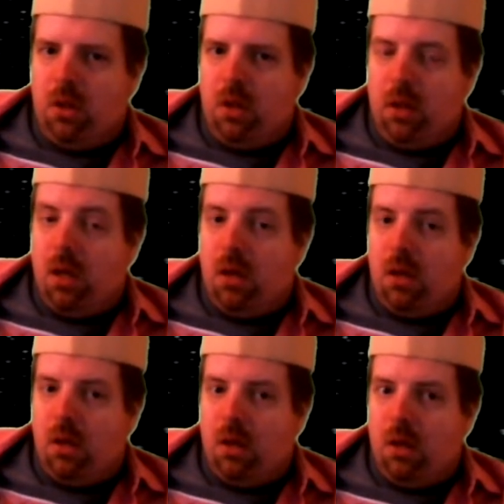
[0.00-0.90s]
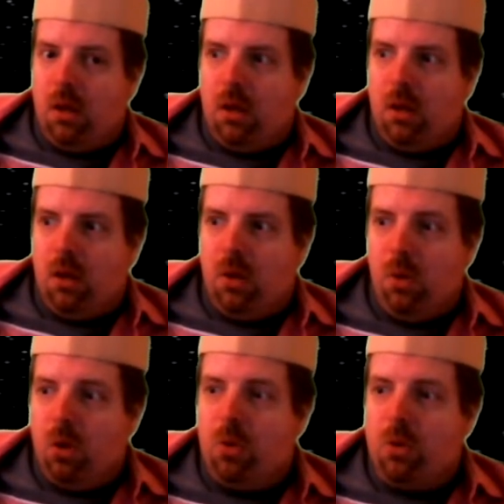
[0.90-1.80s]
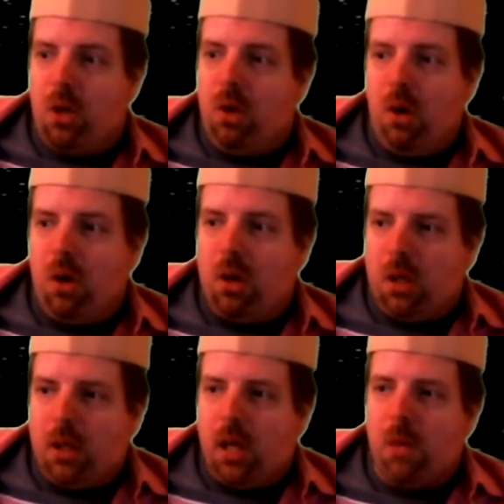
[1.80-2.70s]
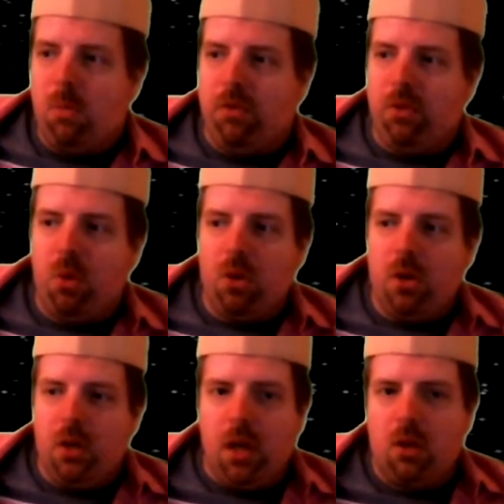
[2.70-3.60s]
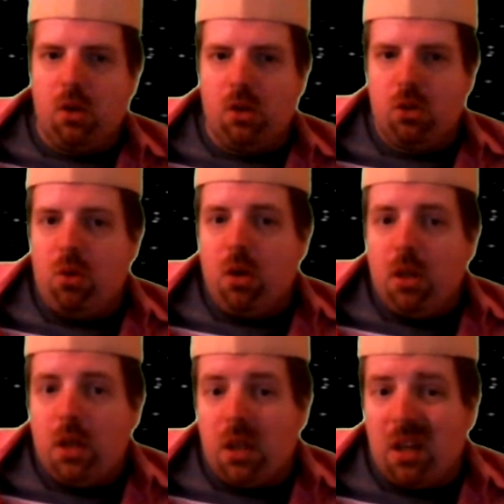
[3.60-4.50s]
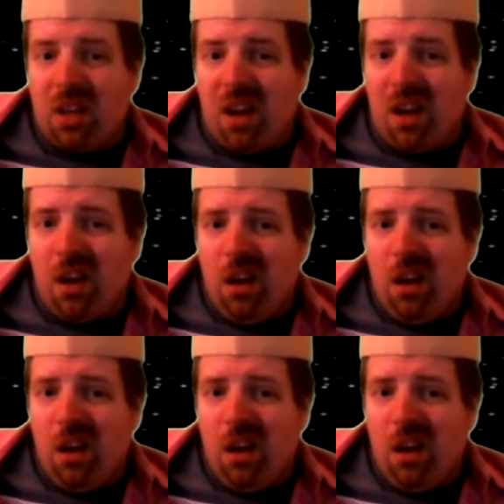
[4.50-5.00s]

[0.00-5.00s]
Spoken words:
And then who knows how long it'll take before you get good storytelling again.